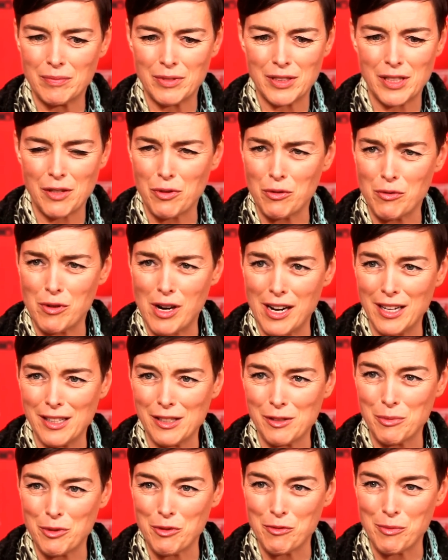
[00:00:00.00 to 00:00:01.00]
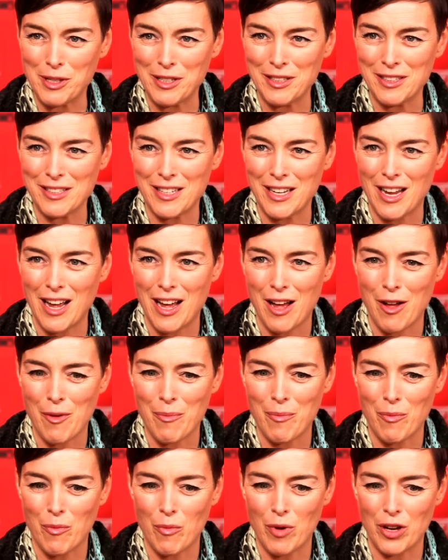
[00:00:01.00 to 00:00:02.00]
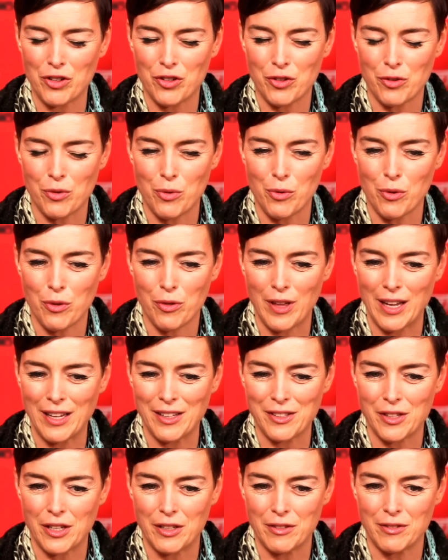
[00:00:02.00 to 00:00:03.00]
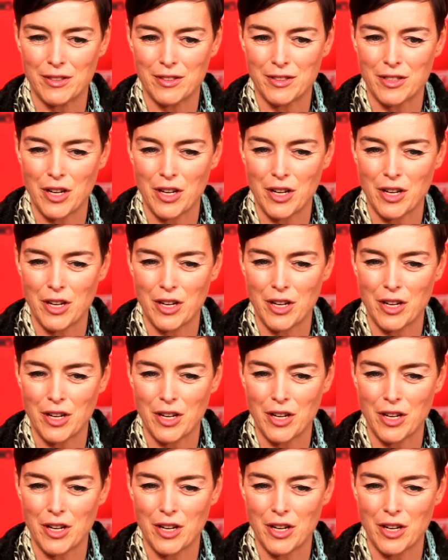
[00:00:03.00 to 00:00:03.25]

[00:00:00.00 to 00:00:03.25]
civil rights movement, which are all things that